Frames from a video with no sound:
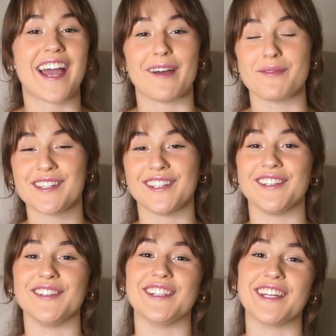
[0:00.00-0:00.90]

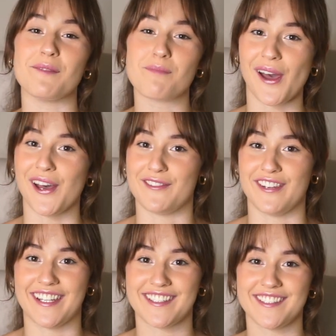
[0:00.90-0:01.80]
absolutely
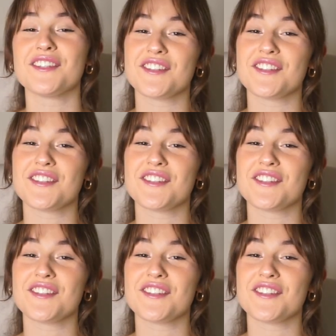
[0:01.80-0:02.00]
perfect.